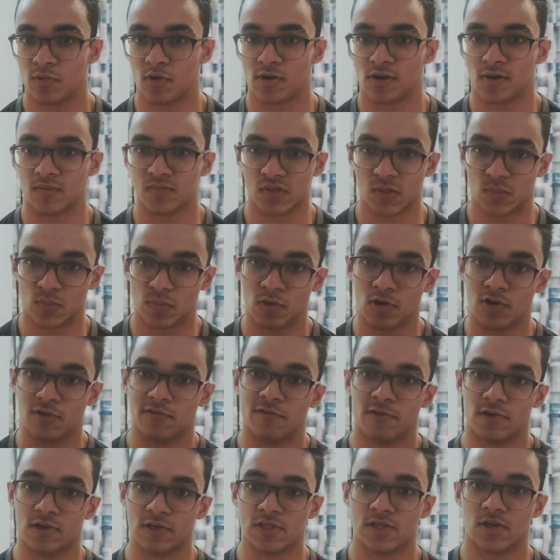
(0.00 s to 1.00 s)
programs purely
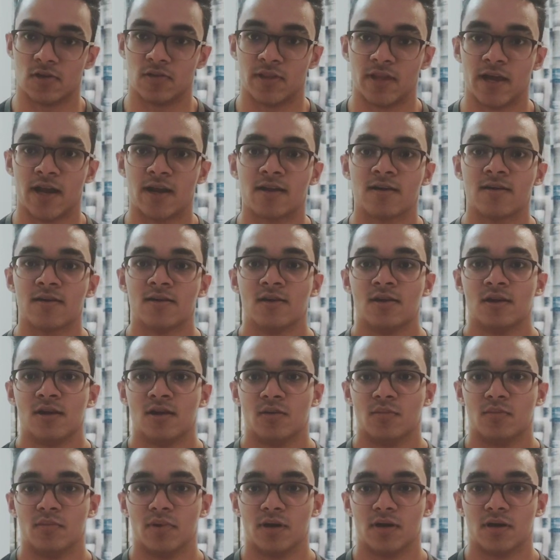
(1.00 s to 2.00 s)
focused on that,
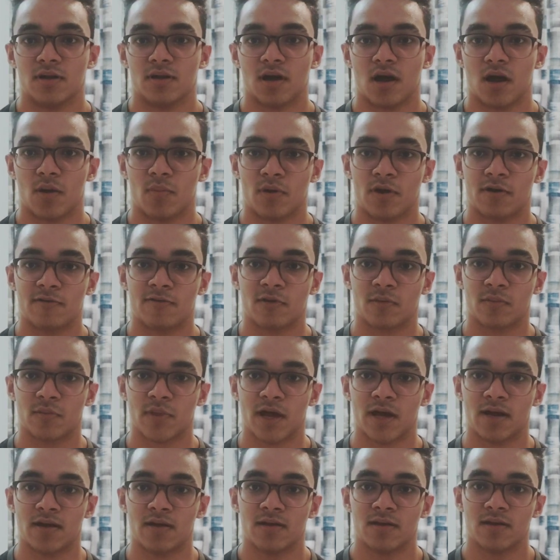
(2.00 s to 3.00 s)
but apart from
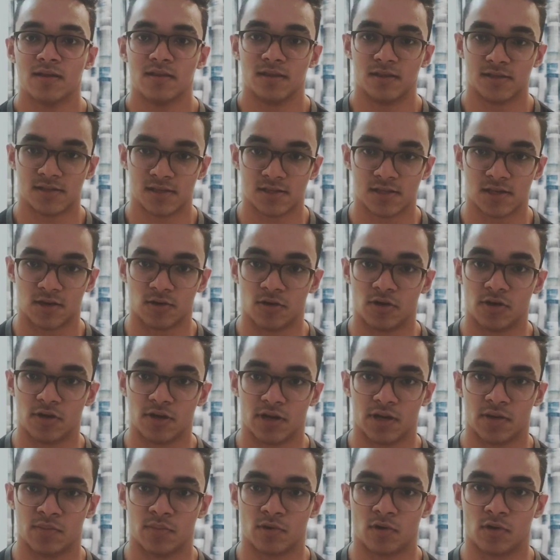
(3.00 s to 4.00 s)
that, this is a good
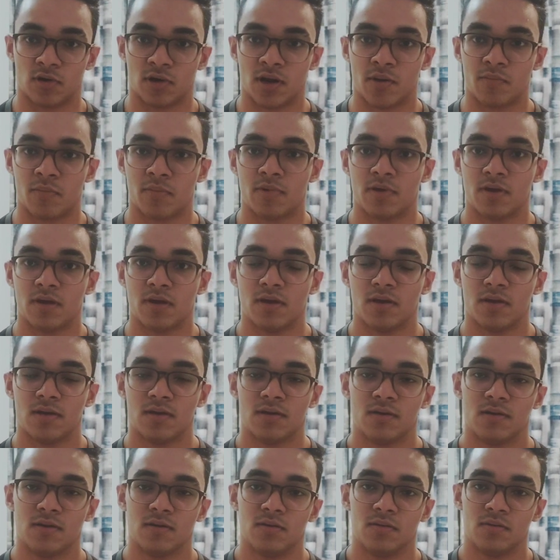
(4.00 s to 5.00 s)
training program
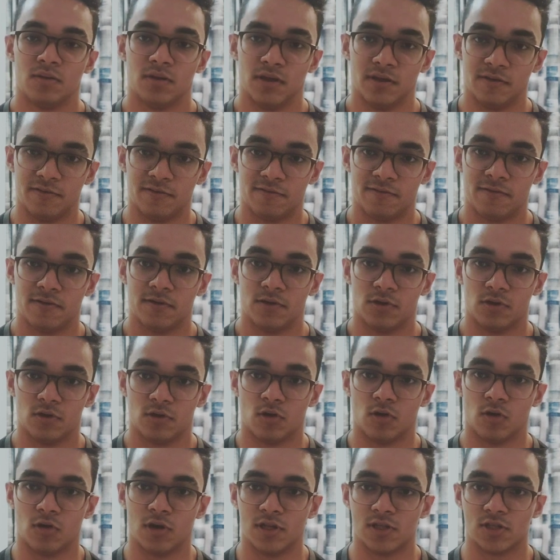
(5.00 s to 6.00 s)
if your
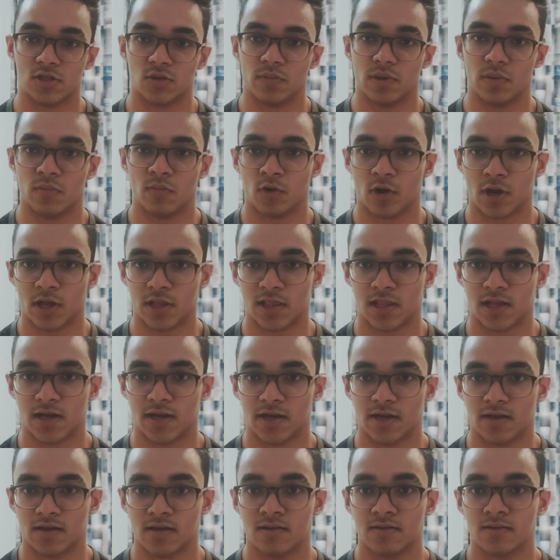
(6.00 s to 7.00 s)
goal is to be more
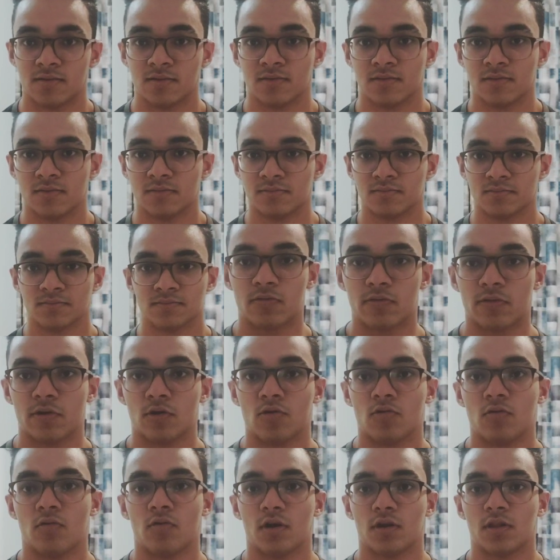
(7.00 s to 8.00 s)
athletic. That we
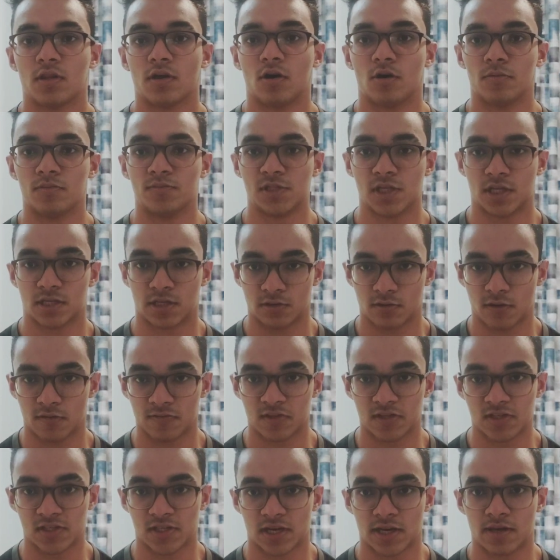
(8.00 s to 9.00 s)
know what the objective
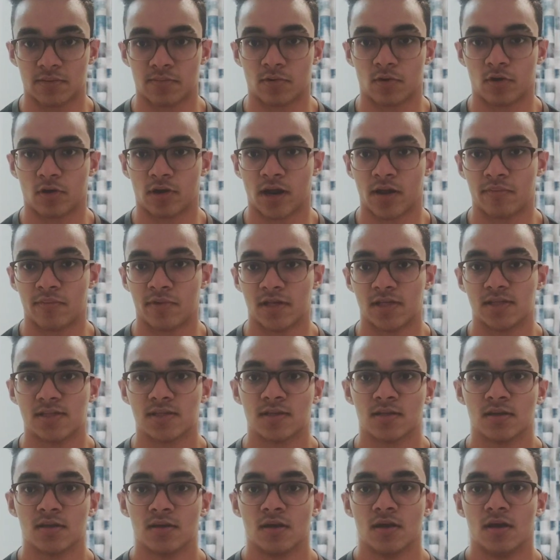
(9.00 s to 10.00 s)
of this training program
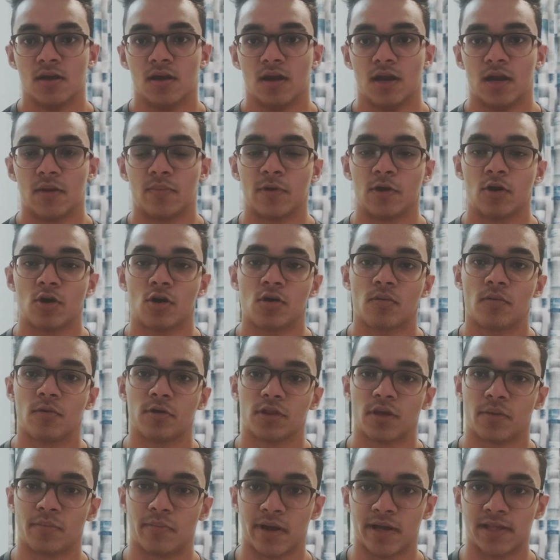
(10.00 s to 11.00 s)
is, let me talk
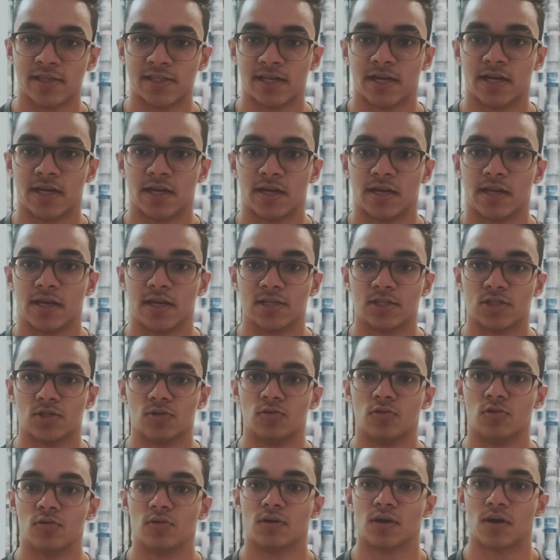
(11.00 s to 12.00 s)
about the mindset it takes
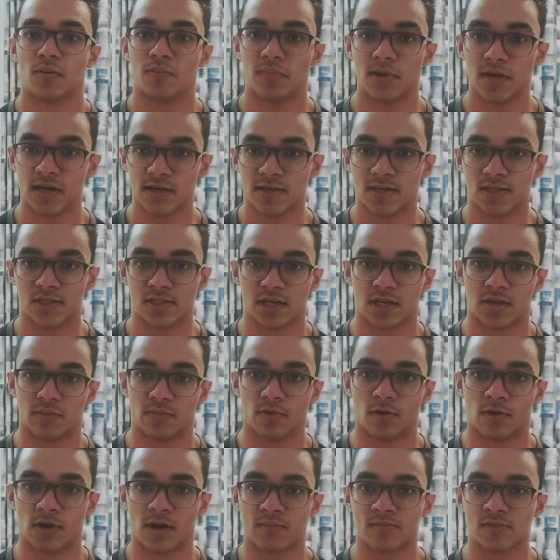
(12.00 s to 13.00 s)
to complete this training
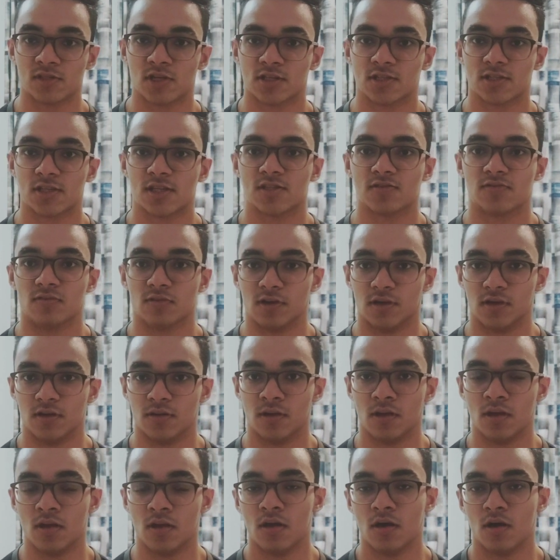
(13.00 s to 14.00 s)
program successfully.
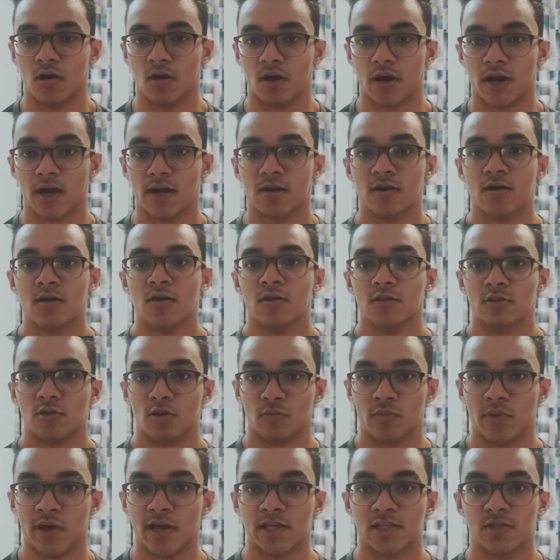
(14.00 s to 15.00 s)
Alright,
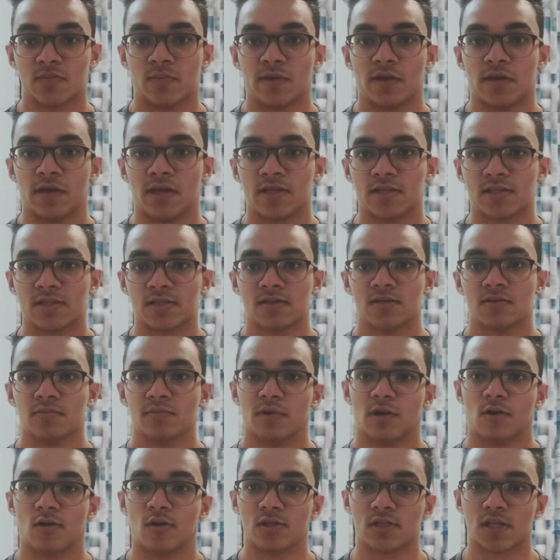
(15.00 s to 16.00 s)
through my experience,
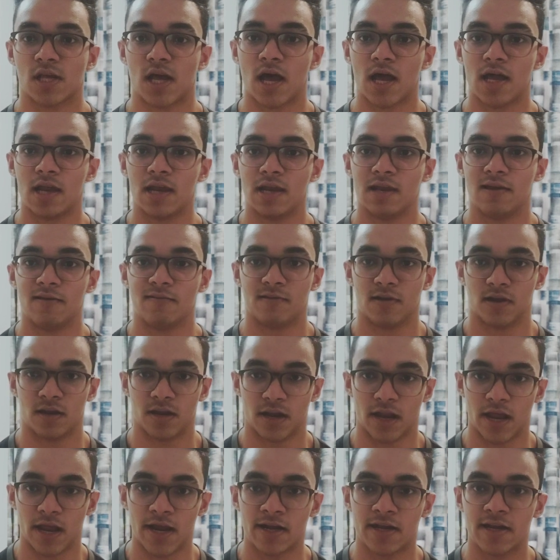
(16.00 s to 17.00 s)
because I lived
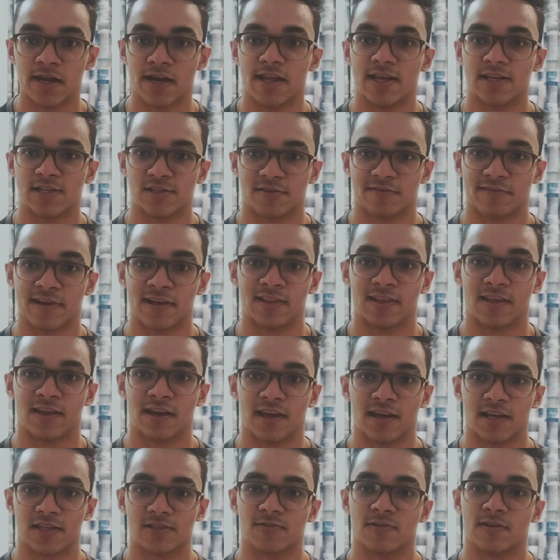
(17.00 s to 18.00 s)
90 days of
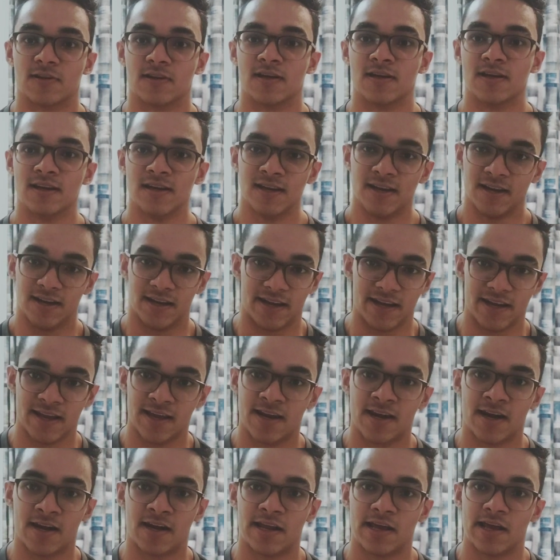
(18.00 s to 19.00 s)
Athlean X1, day
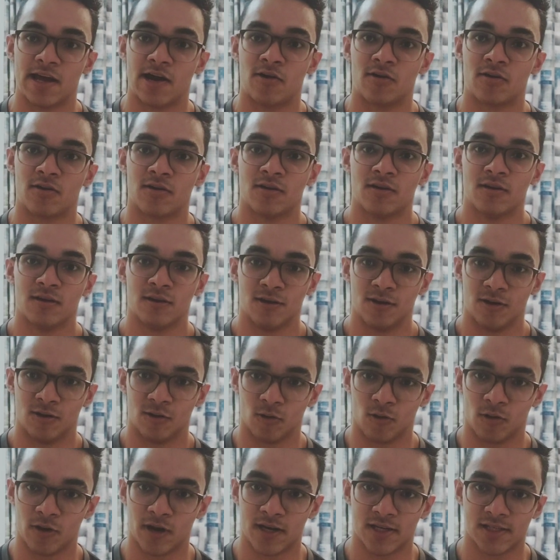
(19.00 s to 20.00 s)
in and day out,
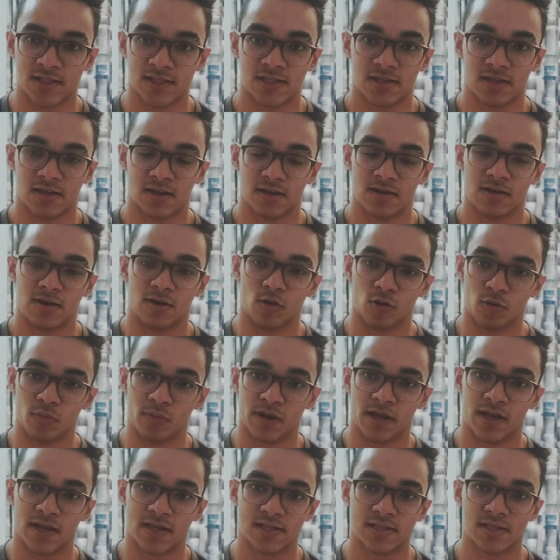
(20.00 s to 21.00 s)
no rests, no
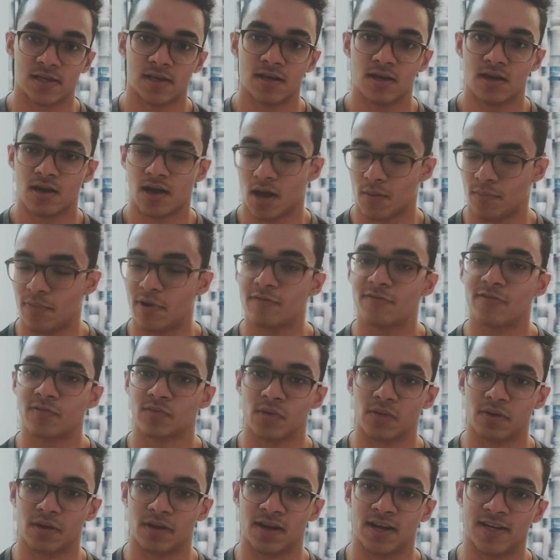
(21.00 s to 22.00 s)
breaks, apart
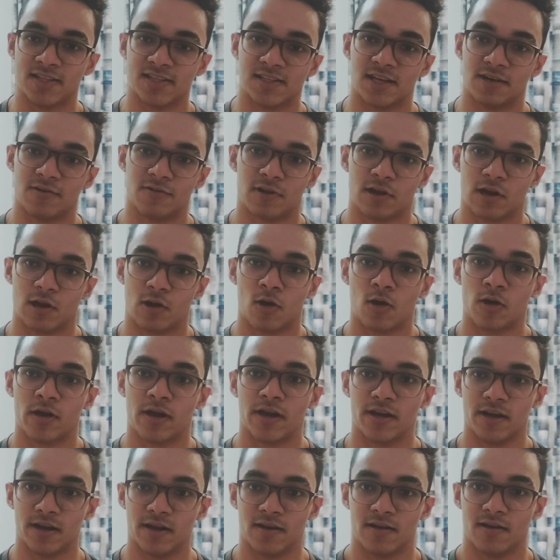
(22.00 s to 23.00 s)
from the rests that were
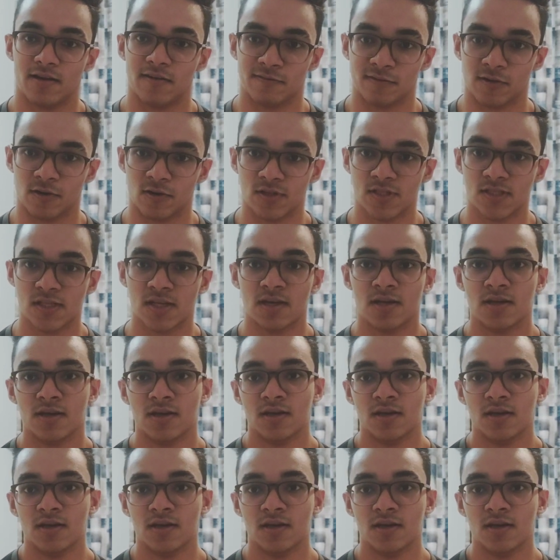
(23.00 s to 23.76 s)
allocated, of course,